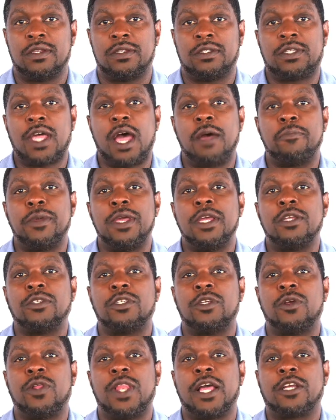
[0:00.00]
Stop
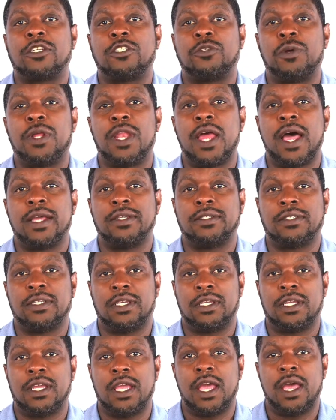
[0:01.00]

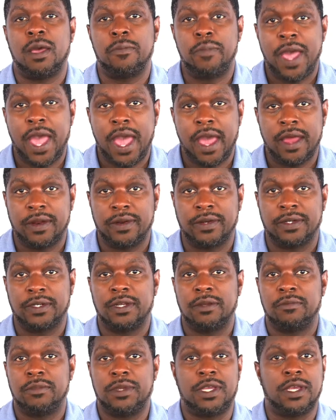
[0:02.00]
intellectualizing a pattern
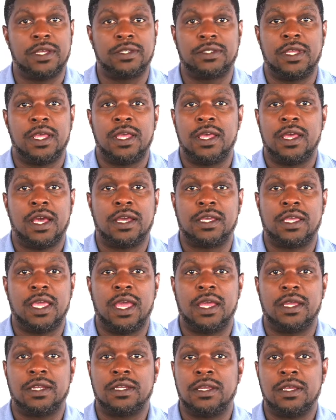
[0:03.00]
because,
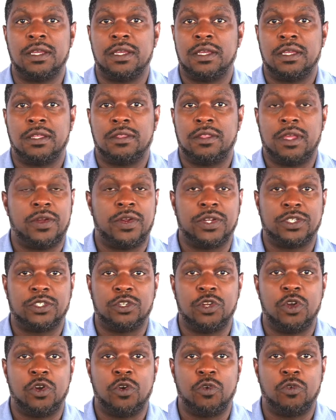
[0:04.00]
again, there is
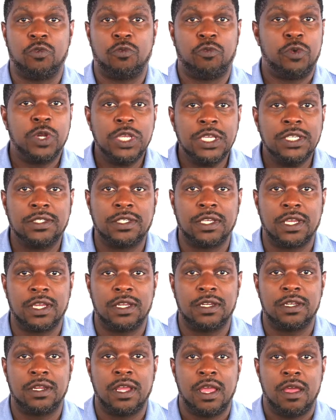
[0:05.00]
no
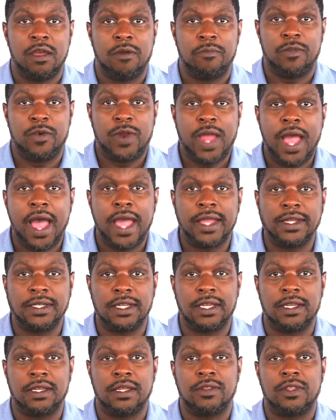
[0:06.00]
reason behind
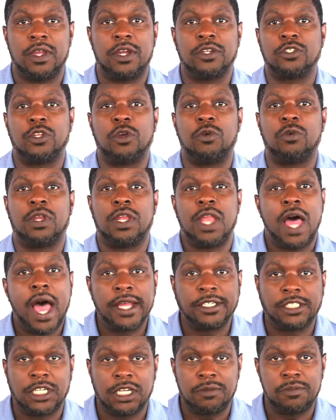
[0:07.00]
it. There's no
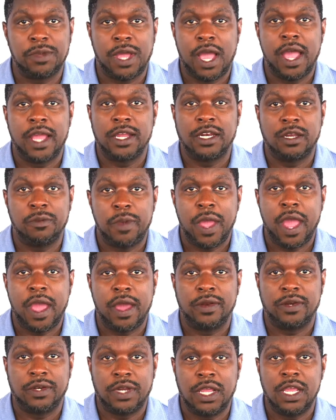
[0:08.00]
logic behind the
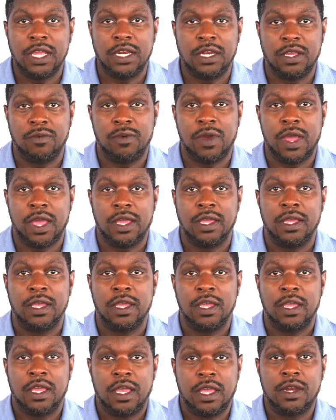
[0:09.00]
pattern anyway.
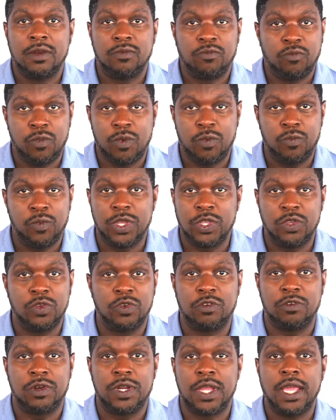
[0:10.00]
And when you
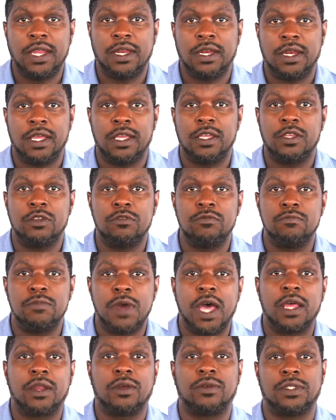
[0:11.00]
created it, you
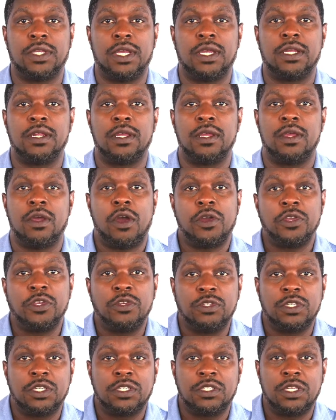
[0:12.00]
modeled it. Or
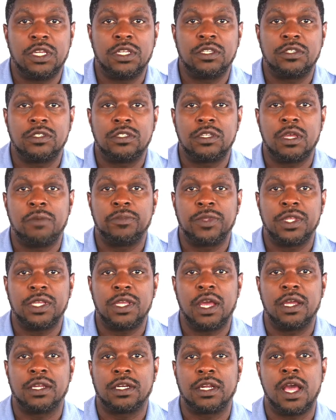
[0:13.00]
you just did something
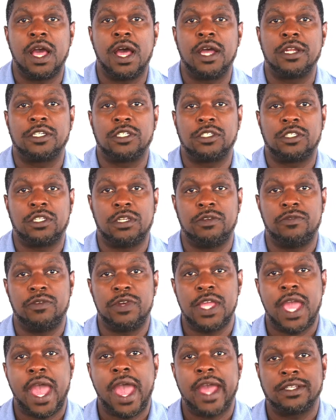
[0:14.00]
unconsciously
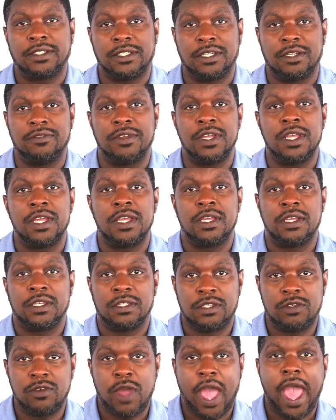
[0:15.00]
reactive
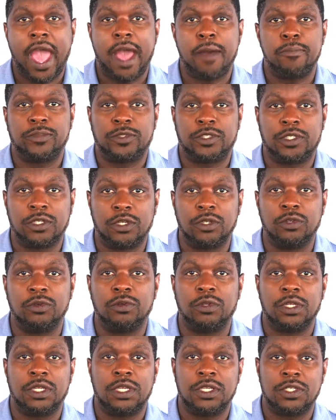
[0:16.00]
to
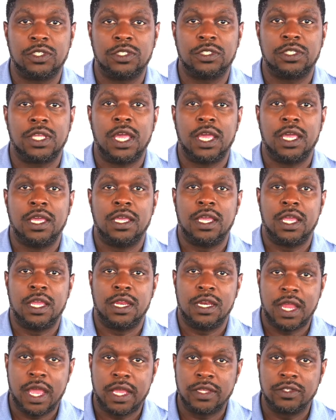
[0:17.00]
absolutely stay
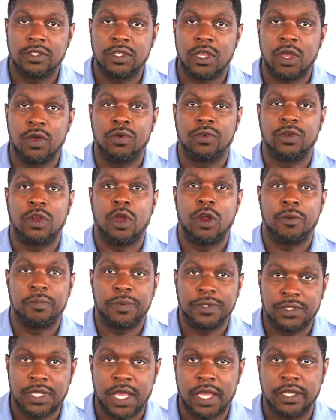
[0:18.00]
in that zone or
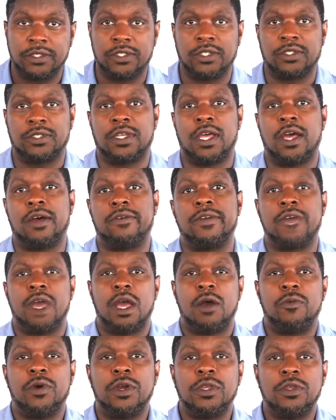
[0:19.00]
protect yourself.
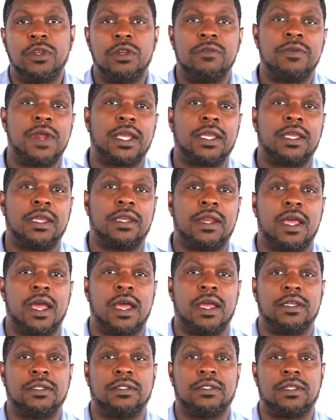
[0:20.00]
I want you to
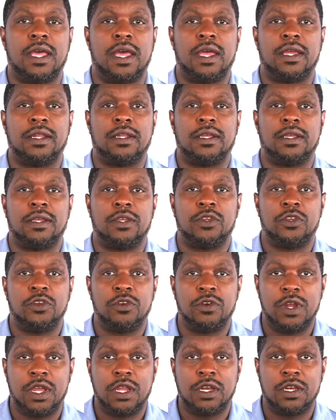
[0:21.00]
recognize that
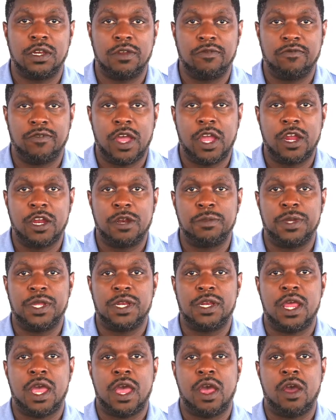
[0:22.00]
you're in an
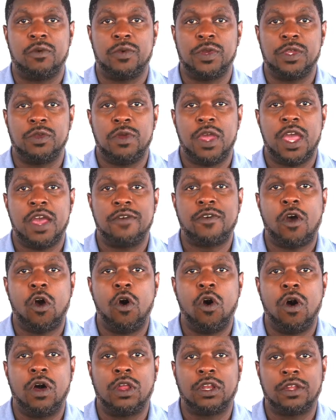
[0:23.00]
environment now where you have
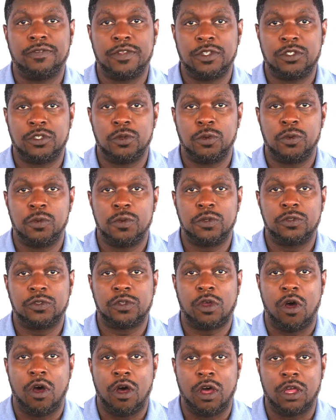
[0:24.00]
all of the tools,
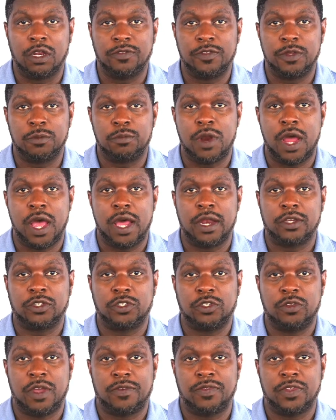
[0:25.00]
all of the
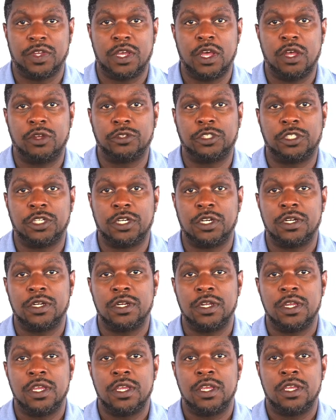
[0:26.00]
products. You have the culture,
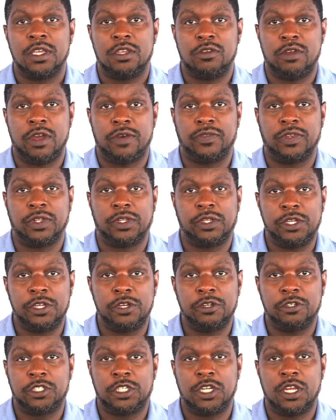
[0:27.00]
you have the
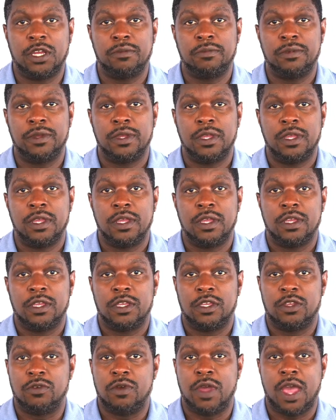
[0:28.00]
leadership,
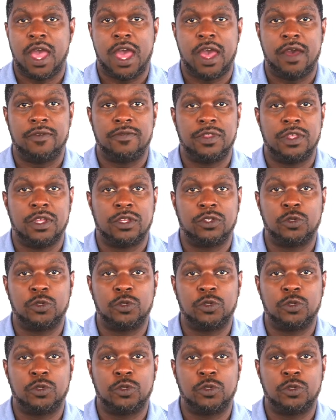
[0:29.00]
you have the